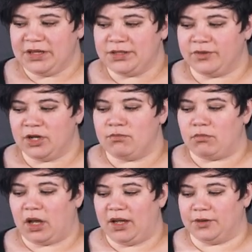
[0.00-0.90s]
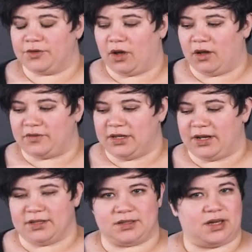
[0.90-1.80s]
It's a very mild coffee.
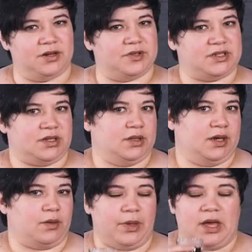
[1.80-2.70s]
It has kind of a tea-like